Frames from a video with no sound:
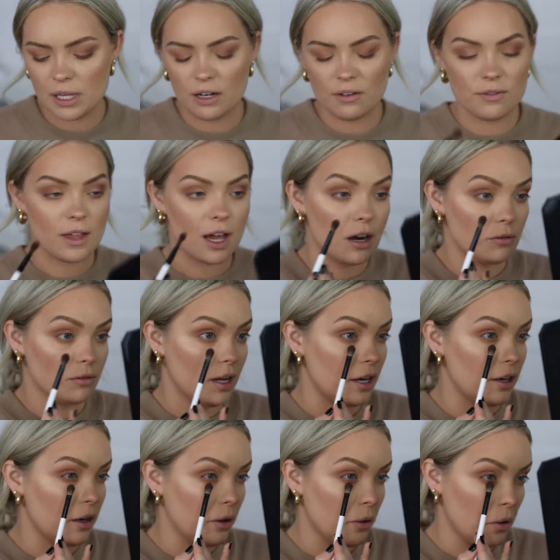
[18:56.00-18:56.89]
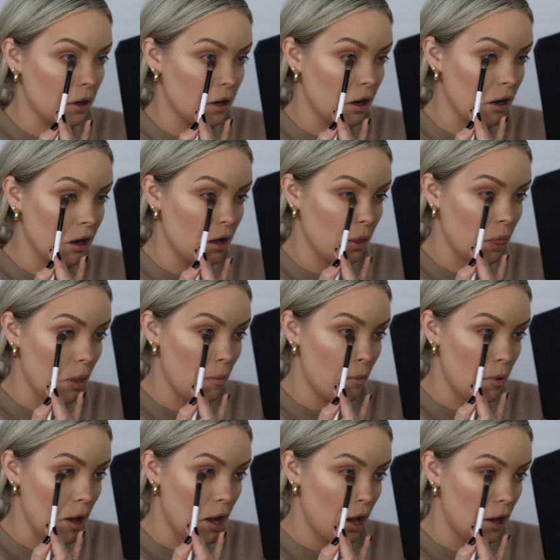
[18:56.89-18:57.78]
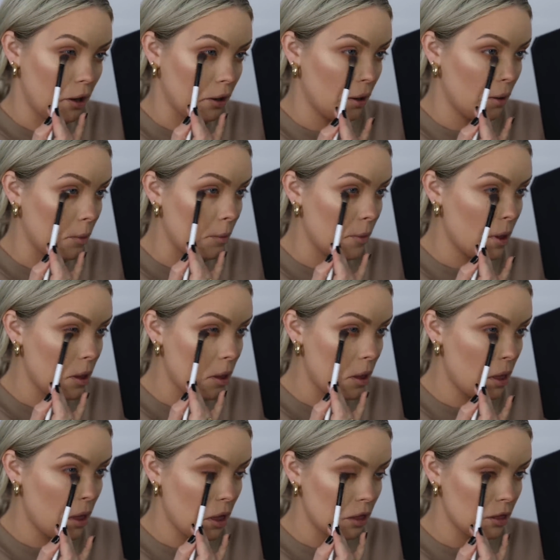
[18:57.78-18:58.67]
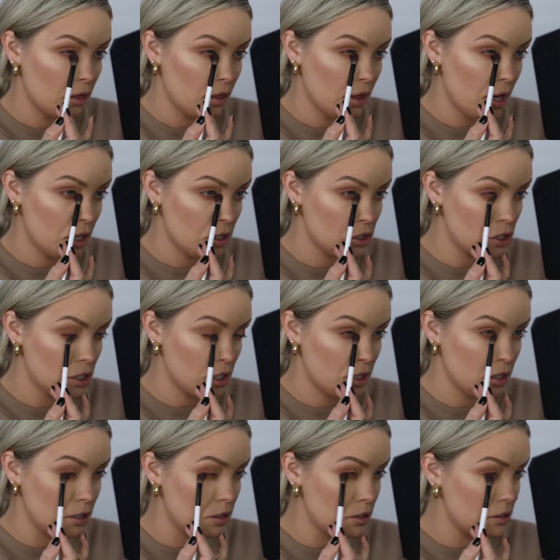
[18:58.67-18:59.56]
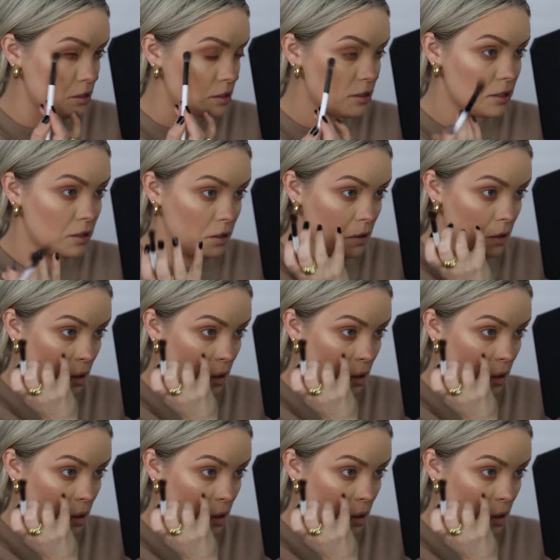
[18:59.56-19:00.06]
bit of that Red Ochre on the bottom lashes.